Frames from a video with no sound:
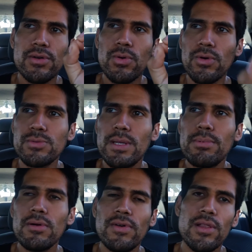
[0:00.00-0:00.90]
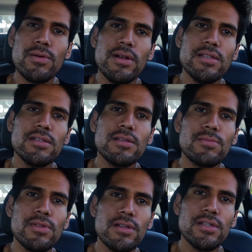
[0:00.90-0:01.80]
towards people of other races
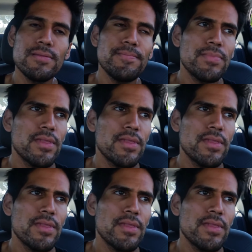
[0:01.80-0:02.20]
and religion,